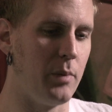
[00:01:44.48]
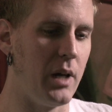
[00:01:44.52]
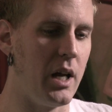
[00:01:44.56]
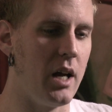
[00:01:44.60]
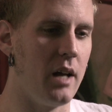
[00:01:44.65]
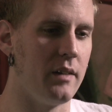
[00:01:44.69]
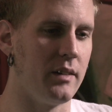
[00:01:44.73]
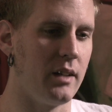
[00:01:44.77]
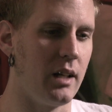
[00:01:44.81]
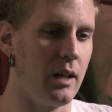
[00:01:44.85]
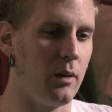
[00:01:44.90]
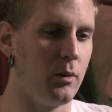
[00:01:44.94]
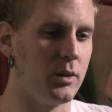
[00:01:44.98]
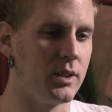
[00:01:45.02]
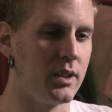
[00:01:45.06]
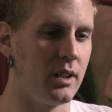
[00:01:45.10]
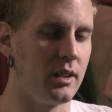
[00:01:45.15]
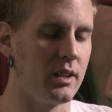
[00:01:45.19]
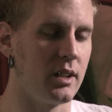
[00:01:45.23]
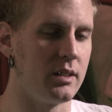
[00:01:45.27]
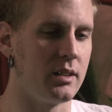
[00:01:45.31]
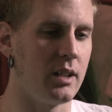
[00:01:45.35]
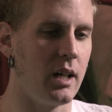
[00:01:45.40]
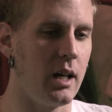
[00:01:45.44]
band that I was in
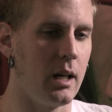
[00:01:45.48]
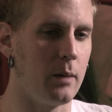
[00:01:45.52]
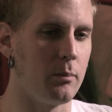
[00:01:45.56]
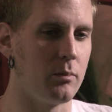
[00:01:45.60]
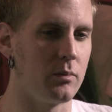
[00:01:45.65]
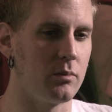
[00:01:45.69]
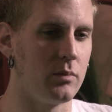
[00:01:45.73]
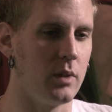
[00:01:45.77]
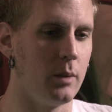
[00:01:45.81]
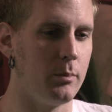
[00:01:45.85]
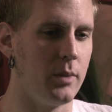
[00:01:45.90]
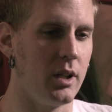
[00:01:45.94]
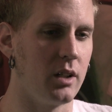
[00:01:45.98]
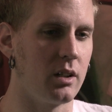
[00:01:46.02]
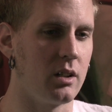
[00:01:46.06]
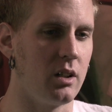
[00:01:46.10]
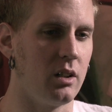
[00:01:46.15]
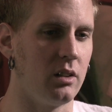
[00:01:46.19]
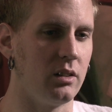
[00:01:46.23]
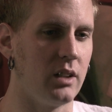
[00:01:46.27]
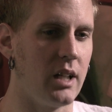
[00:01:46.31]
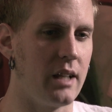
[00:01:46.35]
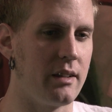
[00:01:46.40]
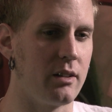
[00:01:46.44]
at the time, a band
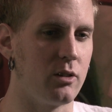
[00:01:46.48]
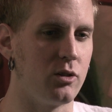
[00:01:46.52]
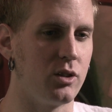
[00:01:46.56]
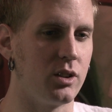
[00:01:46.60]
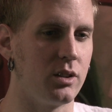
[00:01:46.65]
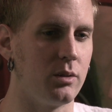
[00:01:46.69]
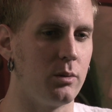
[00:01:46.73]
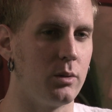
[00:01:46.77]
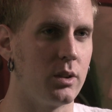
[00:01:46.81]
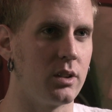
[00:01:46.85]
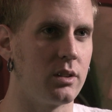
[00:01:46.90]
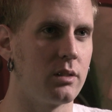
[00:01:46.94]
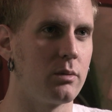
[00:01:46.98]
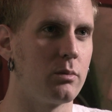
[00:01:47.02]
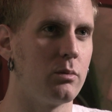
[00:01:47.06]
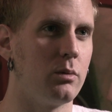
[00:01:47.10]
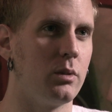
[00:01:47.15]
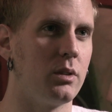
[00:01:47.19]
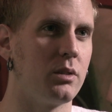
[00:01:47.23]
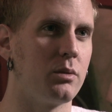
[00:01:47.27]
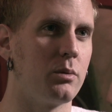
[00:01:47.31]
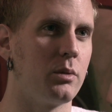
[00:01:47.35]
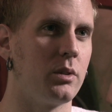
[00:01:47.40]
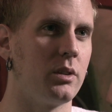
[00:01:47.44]
called Lethargy, was
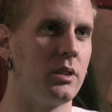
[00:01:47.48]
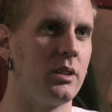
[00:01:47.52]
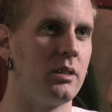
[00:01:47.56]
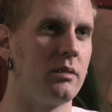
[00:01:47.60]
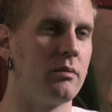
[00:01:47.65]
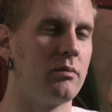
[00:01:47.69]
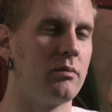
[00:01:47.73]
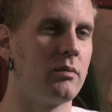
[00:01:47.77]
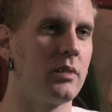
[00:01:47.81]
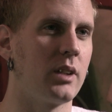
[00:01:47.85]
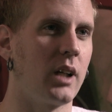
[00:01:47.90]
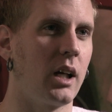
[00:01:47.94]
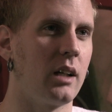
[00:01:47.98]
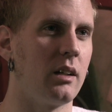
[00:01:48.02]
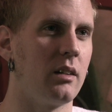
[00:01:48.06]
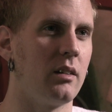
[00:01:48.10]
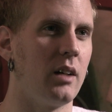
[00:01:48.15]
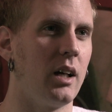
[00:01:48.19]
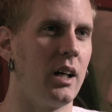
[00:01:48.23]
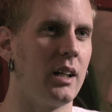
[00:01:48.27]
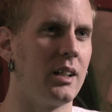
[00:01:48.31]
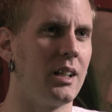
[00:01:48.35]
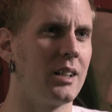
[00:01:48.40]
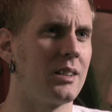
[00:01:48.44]
really kind of